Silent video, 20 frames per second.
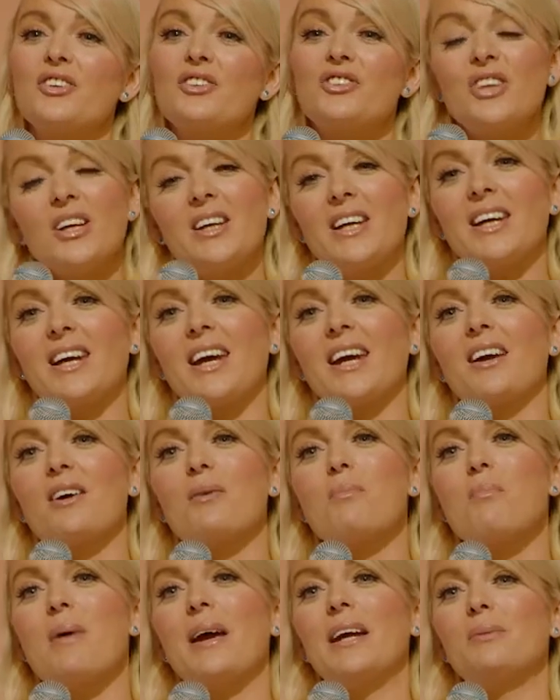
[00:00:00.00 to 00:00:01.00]
Ginny
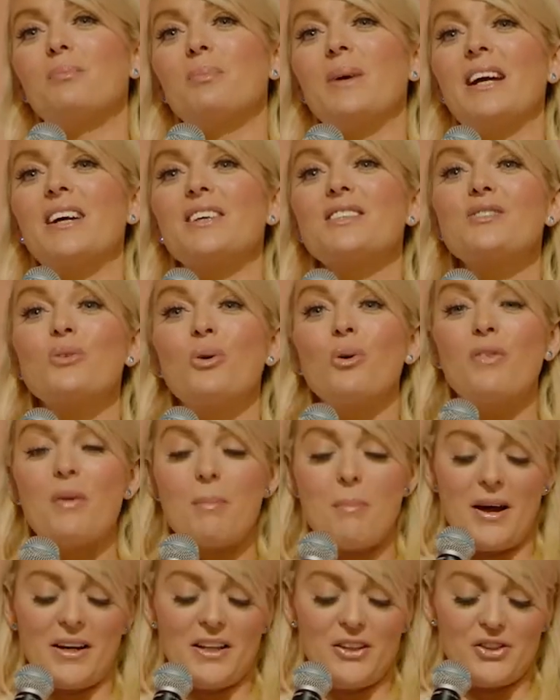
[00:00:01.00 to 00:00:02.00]
Kingham made me a
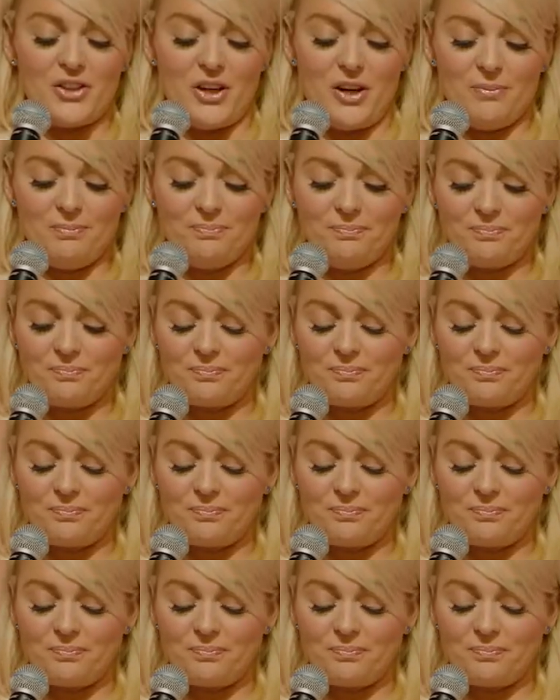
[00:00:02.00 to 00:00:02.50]
soaring manager.